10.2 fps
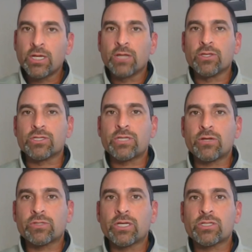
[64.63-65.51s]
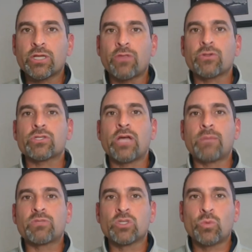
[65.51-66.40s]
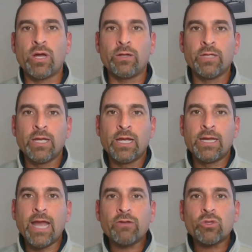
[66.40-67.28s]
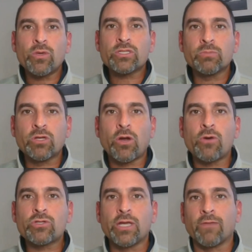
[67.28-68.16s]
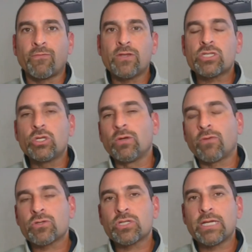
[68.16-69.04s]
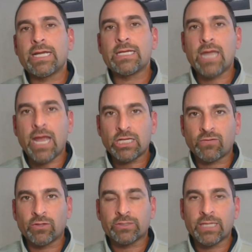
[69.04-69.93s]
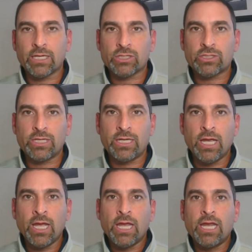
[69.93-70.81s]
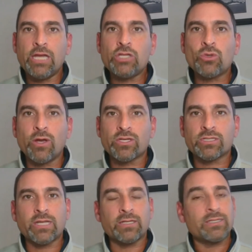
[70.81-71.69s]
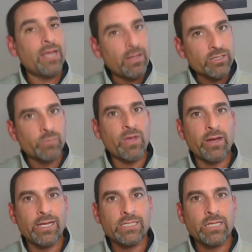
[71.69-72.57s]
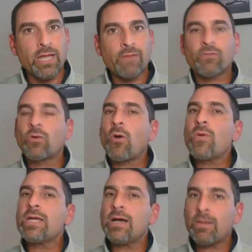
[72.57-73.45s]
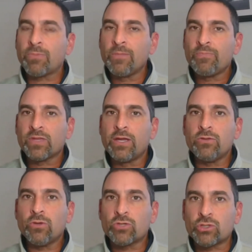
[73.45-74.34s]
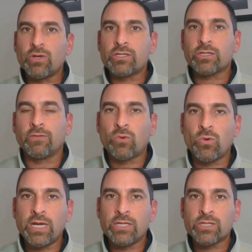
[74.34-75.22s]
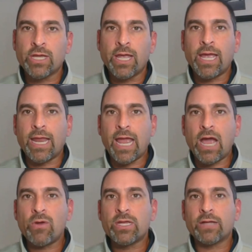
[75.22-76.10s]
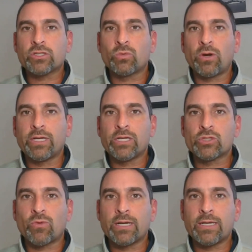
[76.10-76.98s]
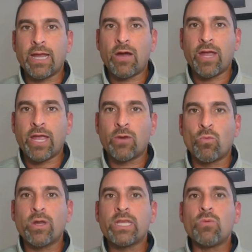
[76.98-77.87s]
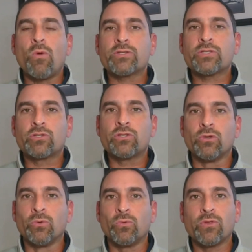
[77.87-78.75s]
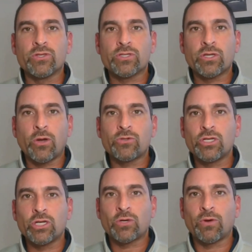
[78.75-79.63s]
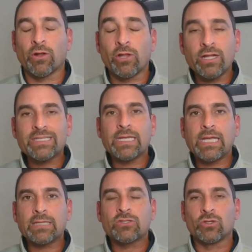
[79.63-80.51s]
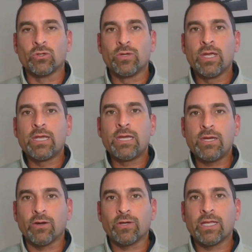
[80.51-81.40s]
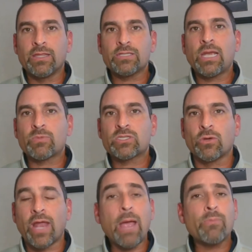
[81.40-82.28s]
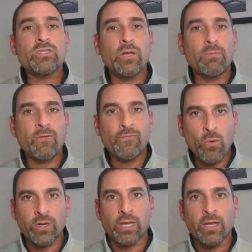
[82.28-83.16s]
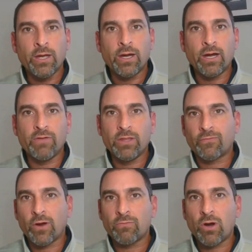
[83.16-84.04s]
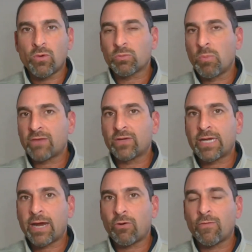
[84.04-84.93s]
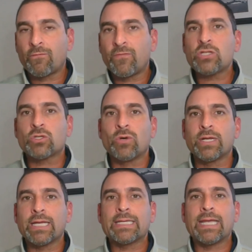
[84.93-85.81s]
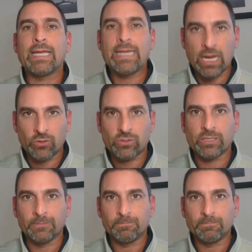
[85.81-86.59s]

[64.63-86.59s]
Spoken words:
the Celtics, other stops as well. Now doing some coaching at Fisk University in Nashville, Tennessee. He joins us to tell us about his life growing up in those streets of Queens and how he got to where he is right now and what he wants to do with his coaching career. A lot to get to here in this episode number 40 of In the Front Row with Mike Vaccaro, featuring Kenny Anderson.